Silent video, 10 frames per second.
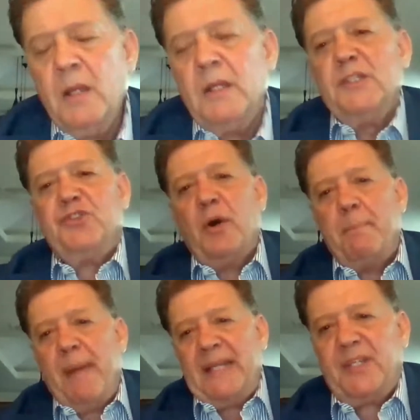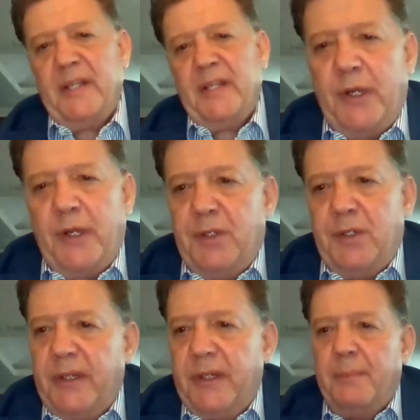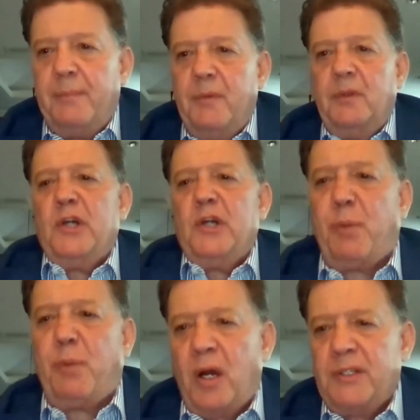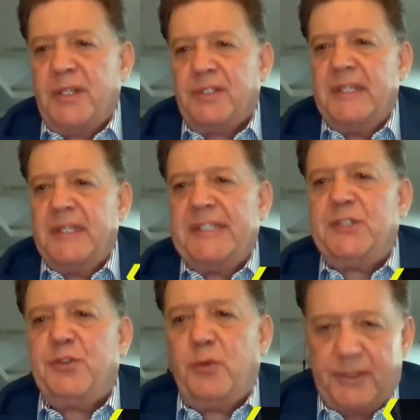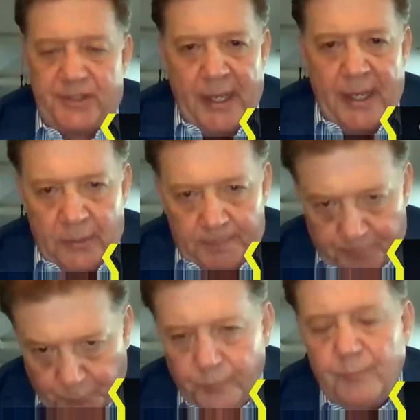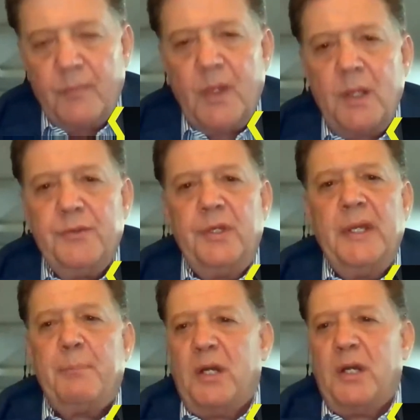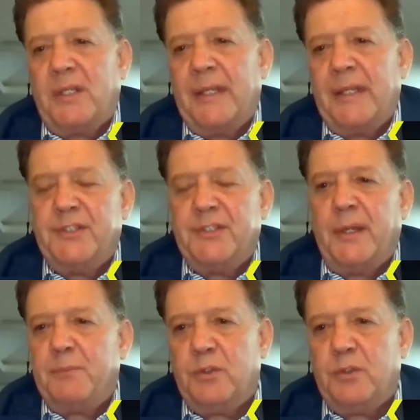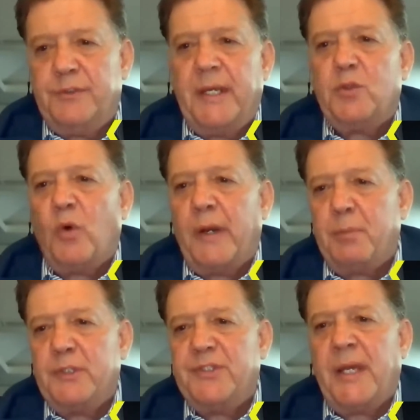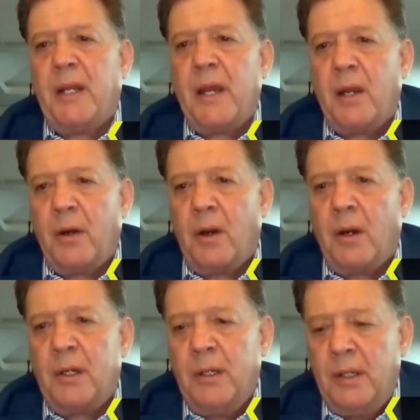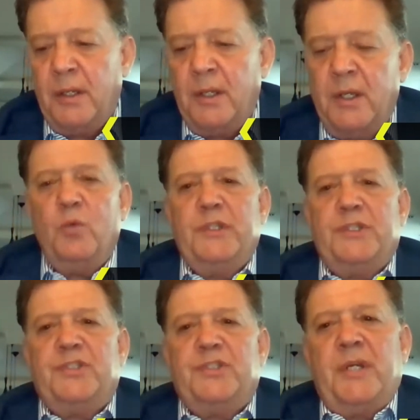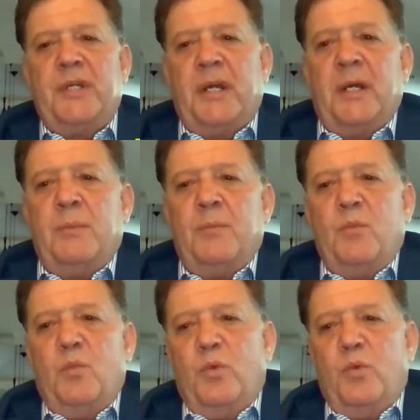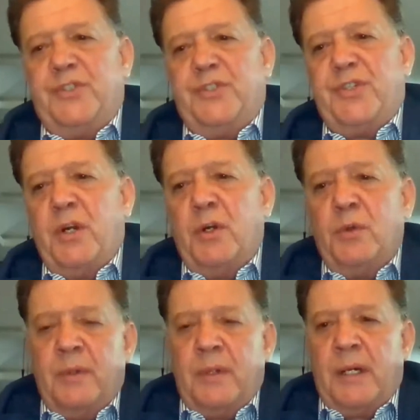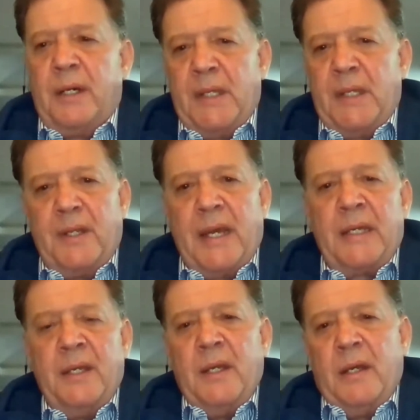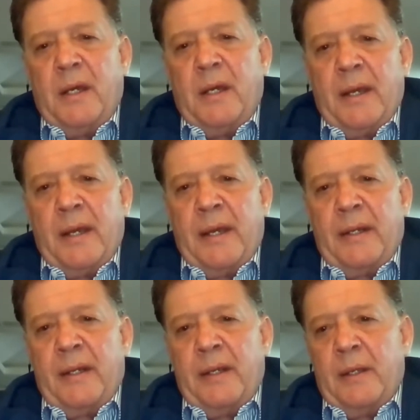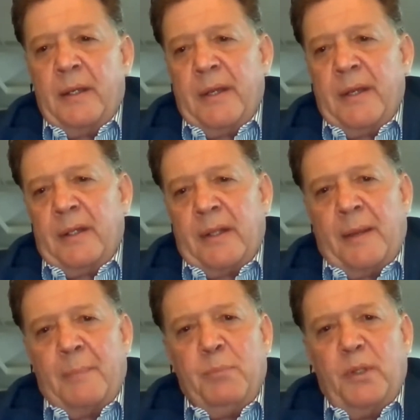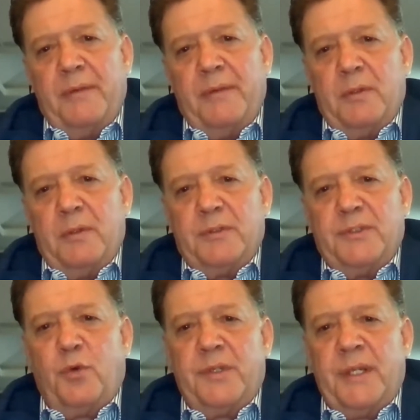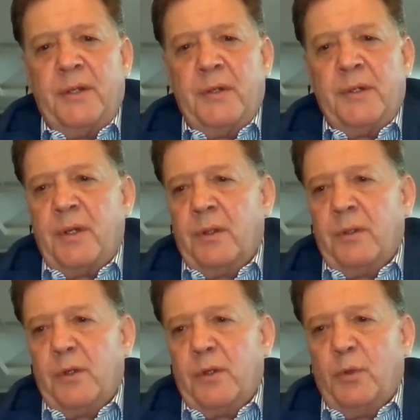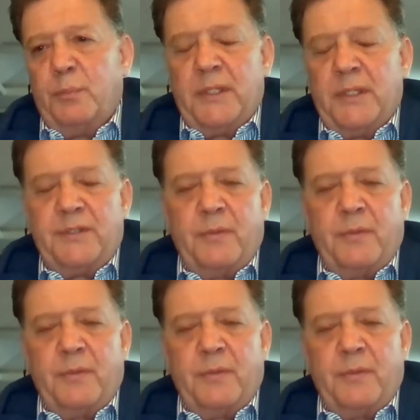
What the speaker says: basically, when you look at large projects of this sort of scale, to get a project like this up to, say, a 20% IRR, which we show in the deck at I believe it was $1,400 gold price, roughly.